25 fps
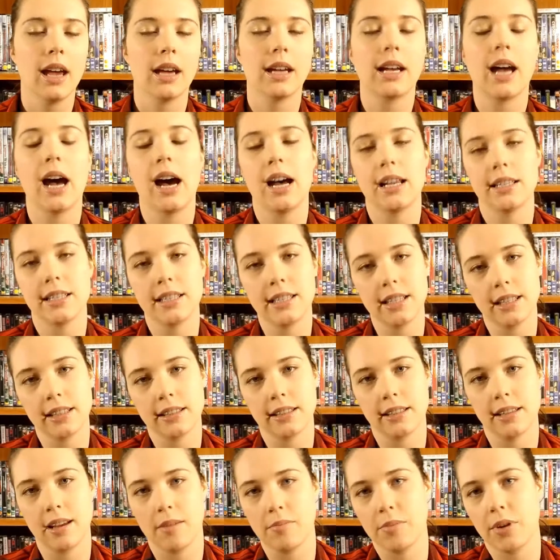casting
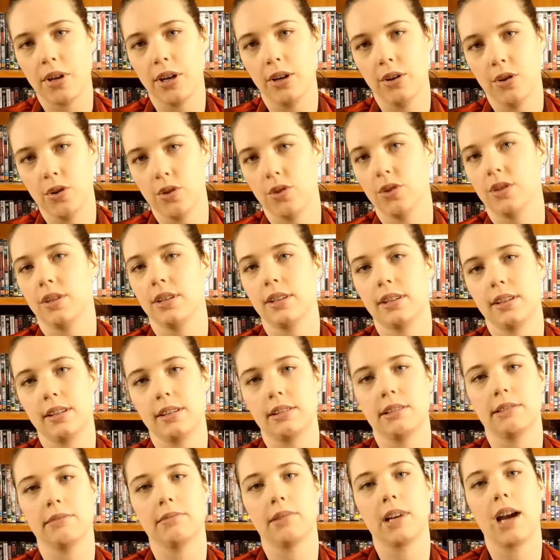somebody
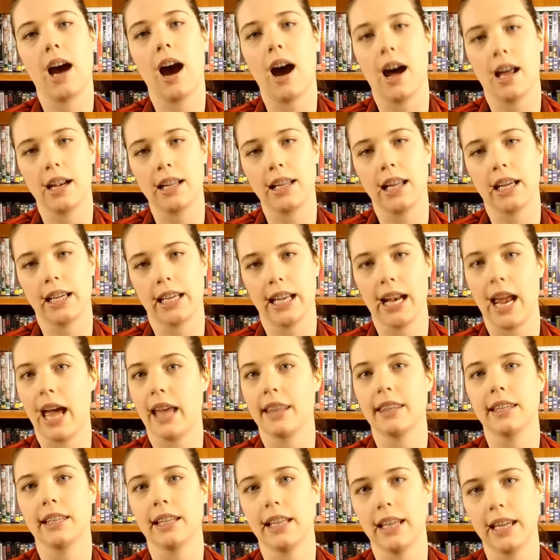who's kind of like an
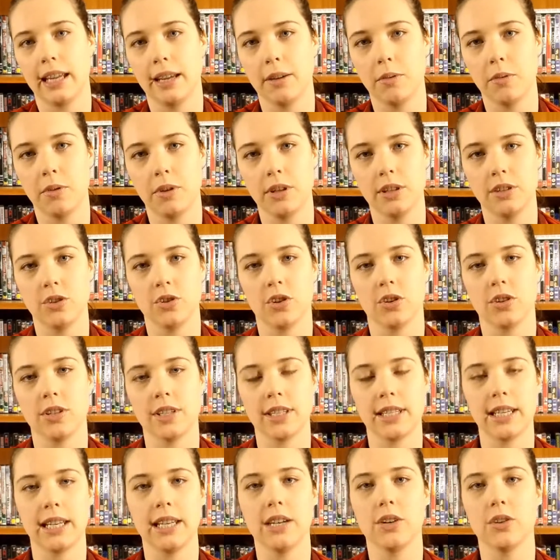athlete with John
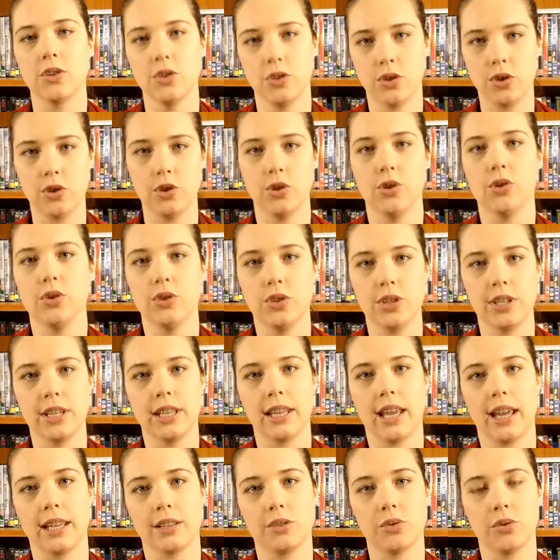Cena, who's used to
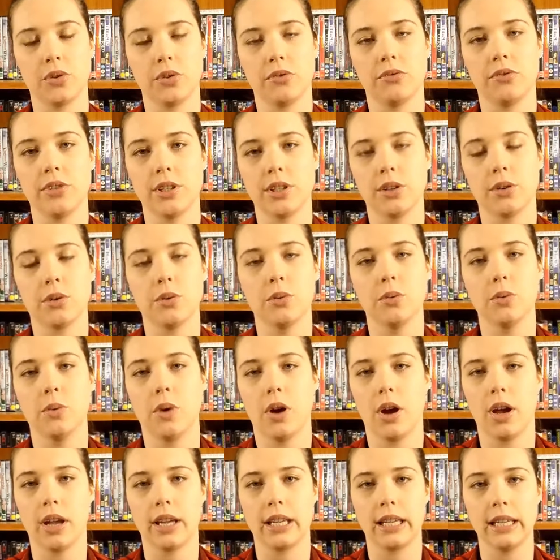that sort of physical
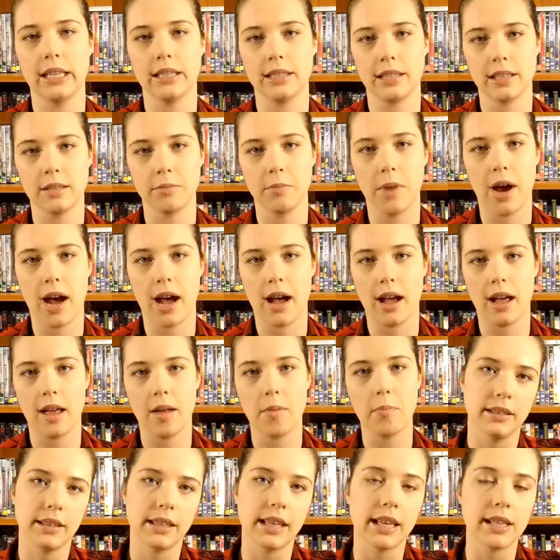work, is smart.
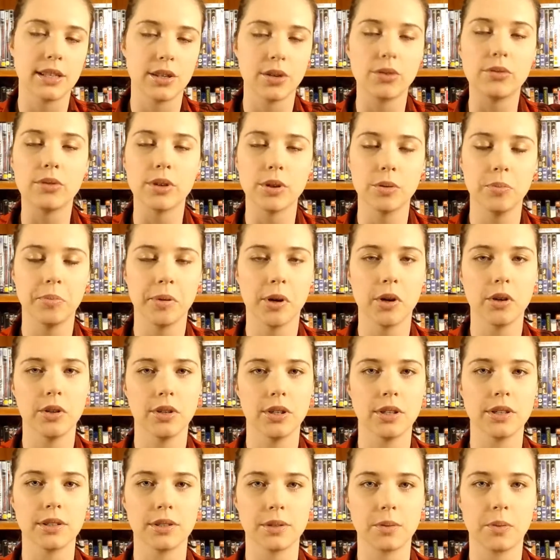That's a real
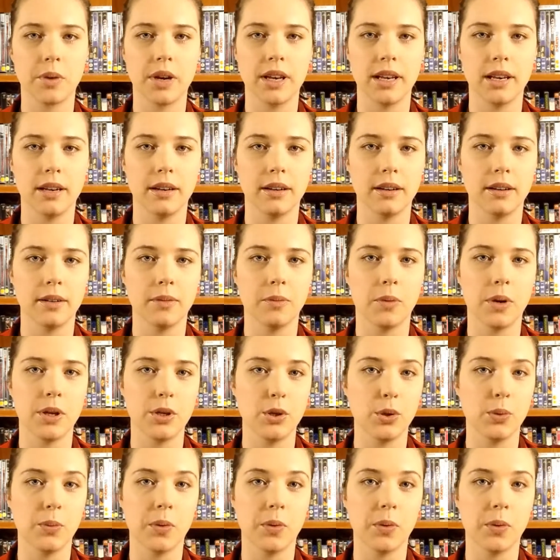bonus when you